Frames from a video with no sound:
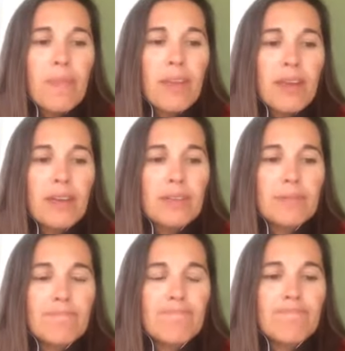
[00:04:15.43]

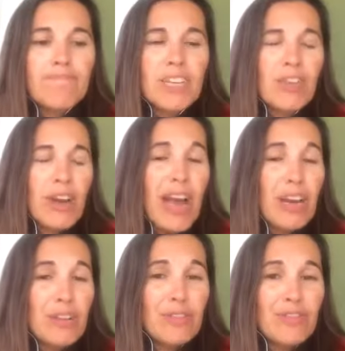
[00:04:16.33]
um, either
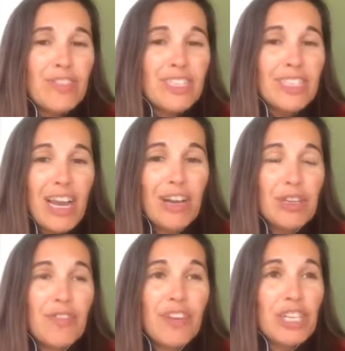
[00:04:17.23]
out of this is how
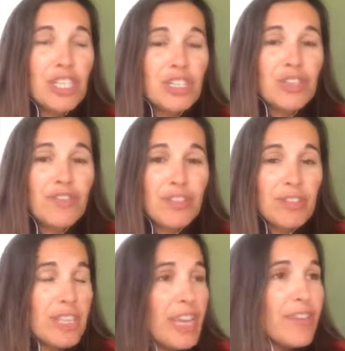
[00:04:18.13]
you function to feel
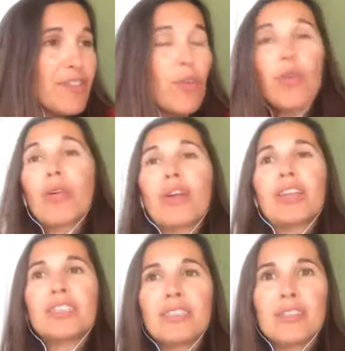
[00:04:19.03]
safe, or
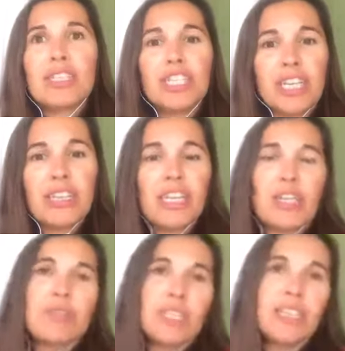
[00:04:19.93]
it's legit like
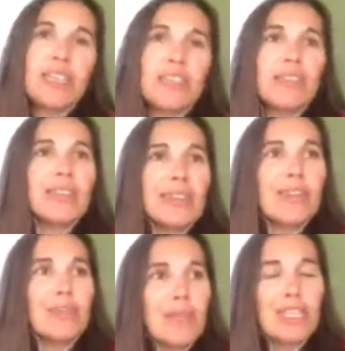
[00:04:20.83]
you need to like
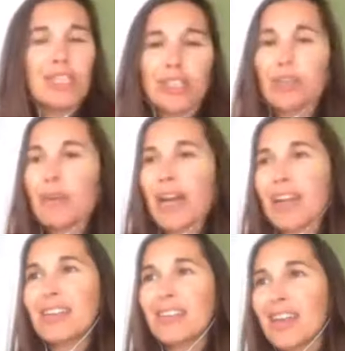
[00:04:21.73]
you know make sure you pack
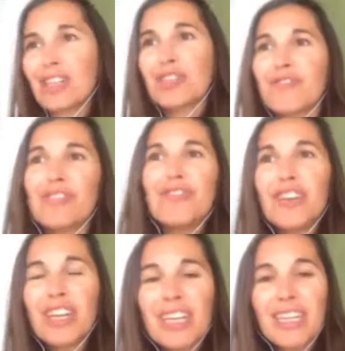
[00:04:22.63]
extra food for
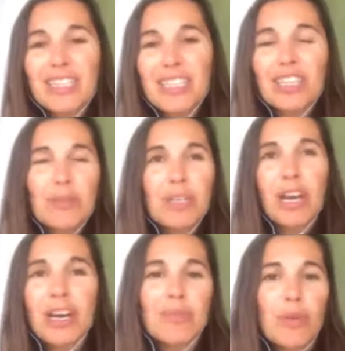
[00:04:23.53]
your kids because you're going to be
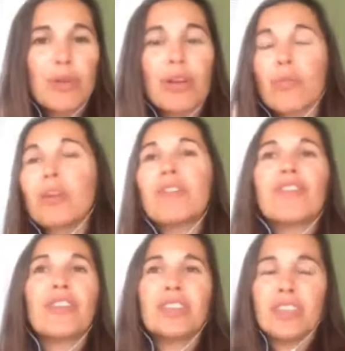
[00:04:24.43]
gone more or
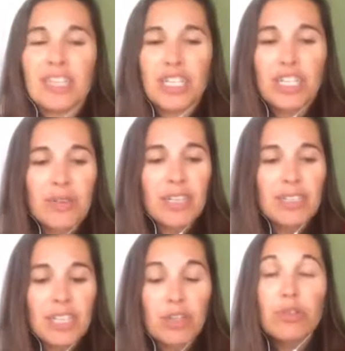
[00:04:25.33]
whatever the, the issue
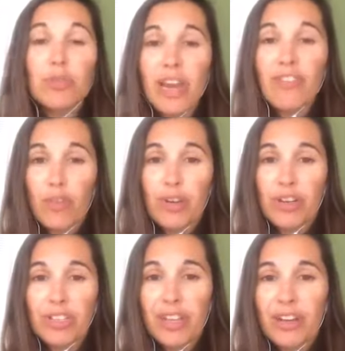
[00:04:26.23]
is, that you do that for
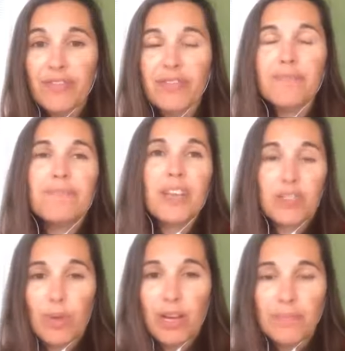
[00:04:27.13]
yourself
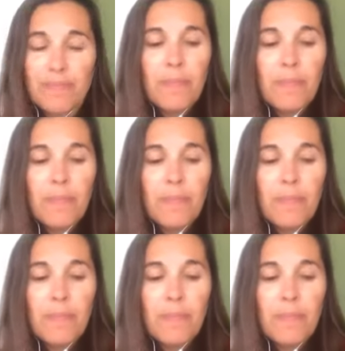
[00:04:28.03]
as well.